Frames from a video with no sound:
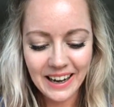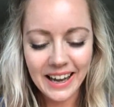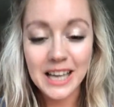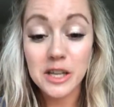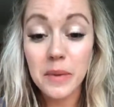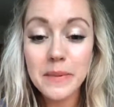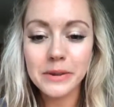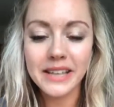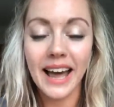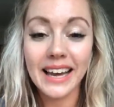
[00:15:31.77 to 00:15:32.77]
Okay, so people
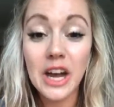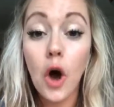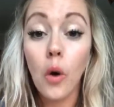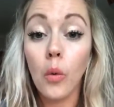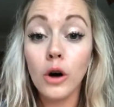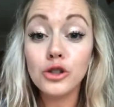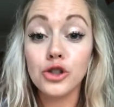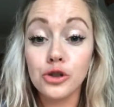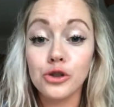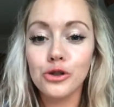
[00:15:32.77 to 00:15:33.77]
say, what do
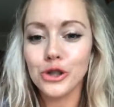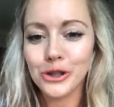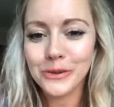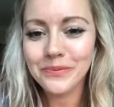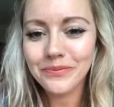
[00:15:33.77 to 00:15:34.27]
you do?